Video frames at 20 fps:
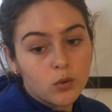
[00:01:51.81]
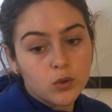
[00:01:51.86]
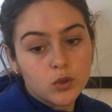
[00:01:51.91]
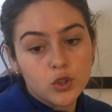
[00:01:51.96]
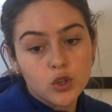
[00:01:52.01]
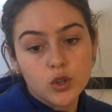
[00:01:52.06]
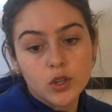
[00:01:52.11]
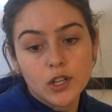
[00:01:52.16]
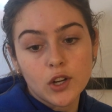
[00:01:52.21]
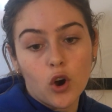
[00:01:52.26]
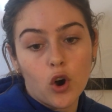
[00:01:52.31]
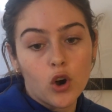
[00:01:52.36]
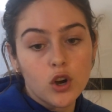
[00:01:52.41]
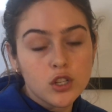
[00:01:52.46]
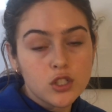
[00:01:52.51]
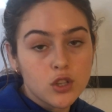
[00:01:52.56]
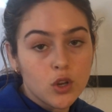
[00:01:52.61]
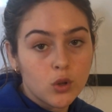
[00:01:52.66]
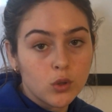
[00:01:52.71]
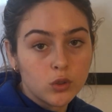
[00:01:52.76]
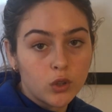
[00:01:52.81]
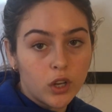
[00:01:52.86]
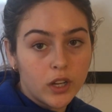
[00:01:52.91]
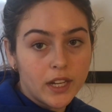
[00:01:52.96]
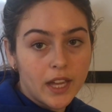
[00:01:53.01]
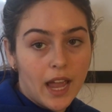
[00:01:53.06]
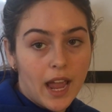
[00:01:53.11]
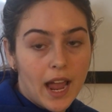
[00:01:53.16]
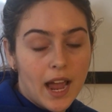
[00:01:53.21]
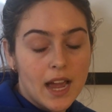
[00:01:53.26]
you can also look
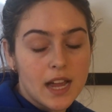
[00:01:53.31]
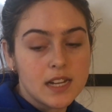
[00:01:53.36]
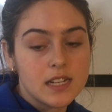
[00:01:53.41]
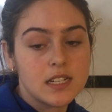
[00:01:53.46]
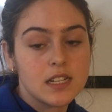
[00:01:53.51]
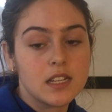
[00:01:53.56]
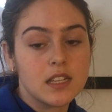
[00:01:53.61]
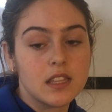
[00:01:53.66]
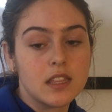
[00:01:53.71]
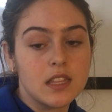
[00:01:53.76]
at